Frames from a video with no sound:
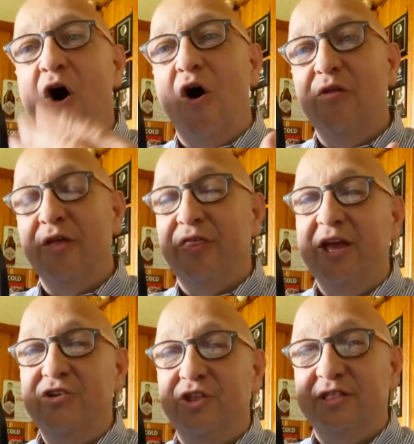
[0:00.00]
all the
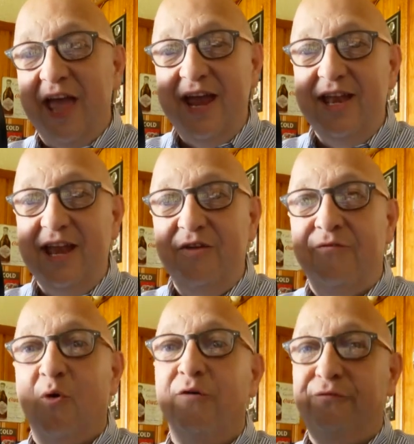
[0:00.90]
things that they need
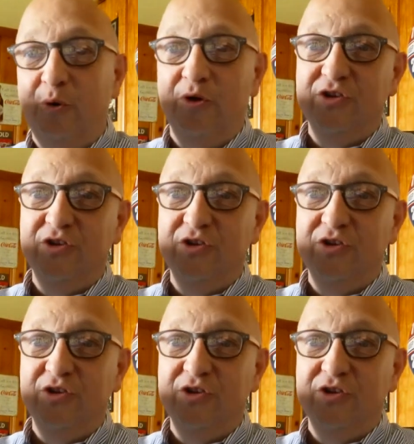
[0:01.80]
for food